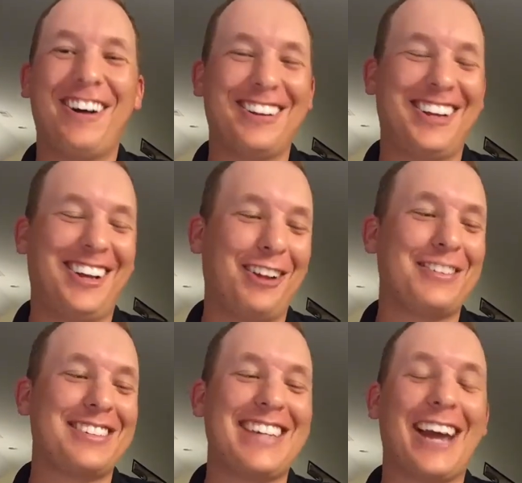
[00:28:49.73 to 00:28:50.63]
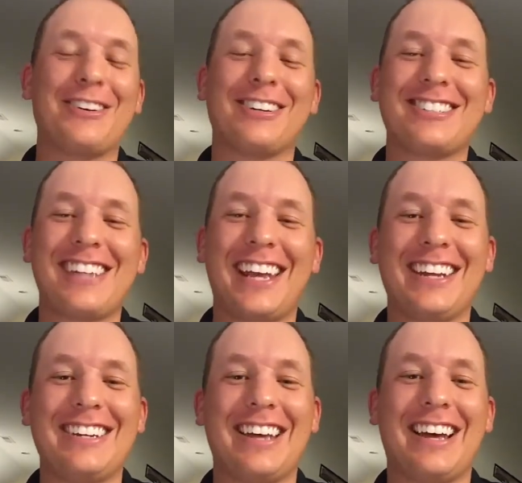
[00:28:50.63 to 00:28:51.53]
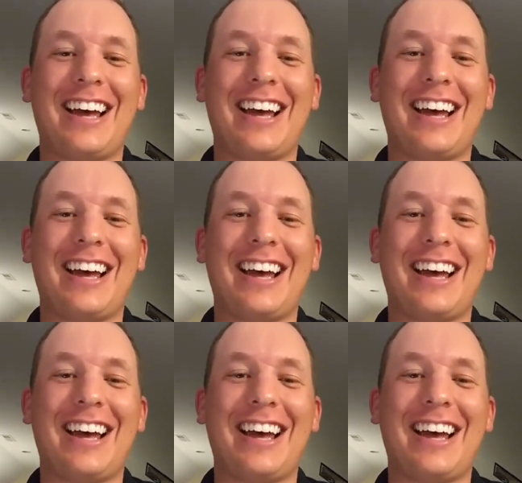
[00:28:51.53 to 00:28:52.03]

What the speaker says: all of us doubters. And I